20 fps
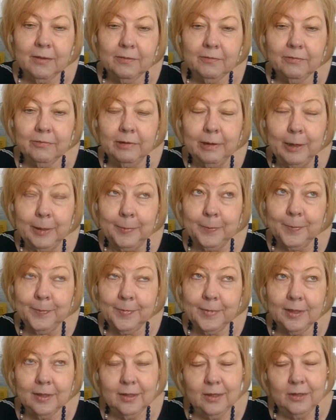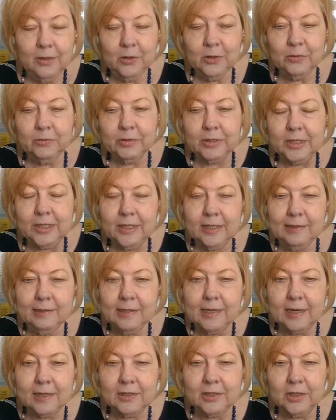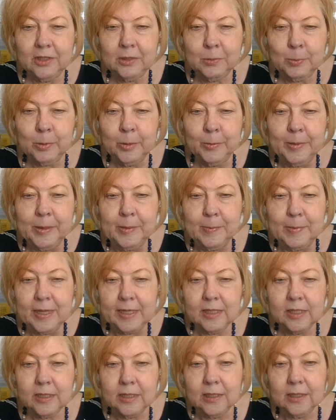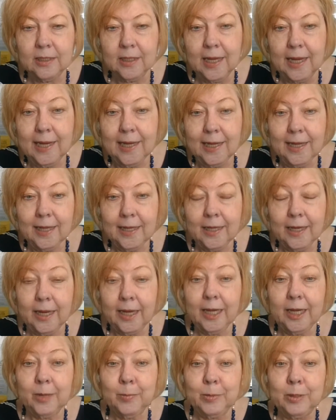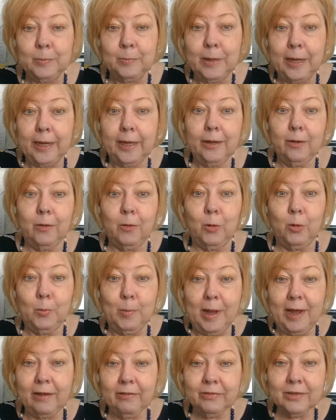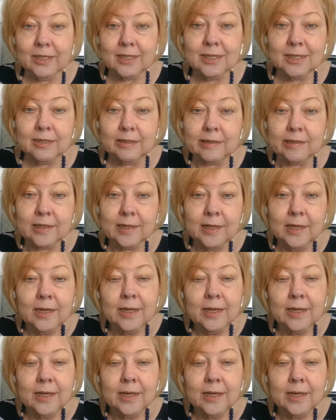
from University of Texas Permian Basin, and I am in my home office,